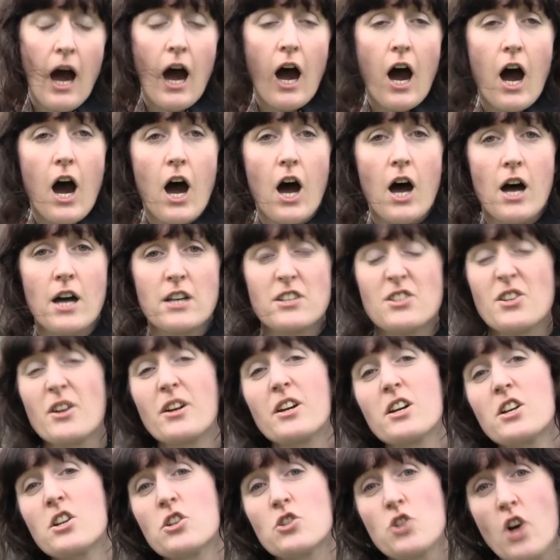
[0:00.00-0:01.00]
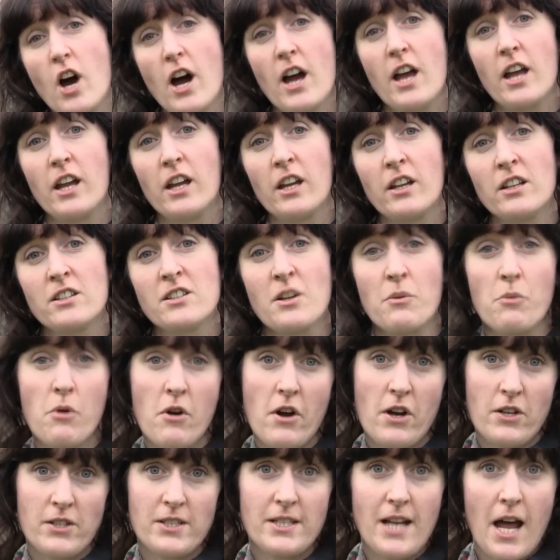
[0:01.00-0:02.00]
So I'm going to try
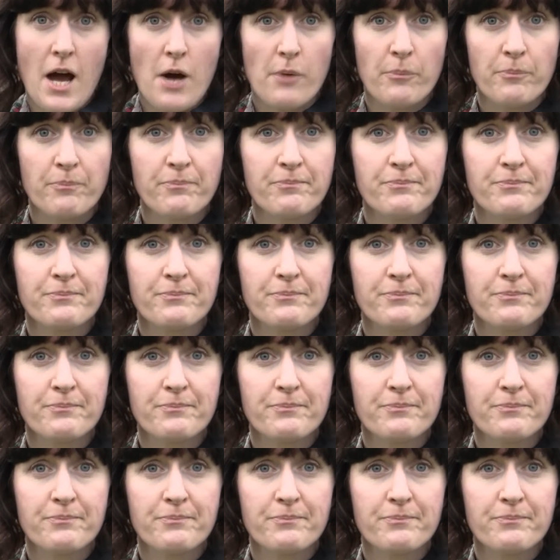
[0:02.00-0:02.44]
somewhere else now.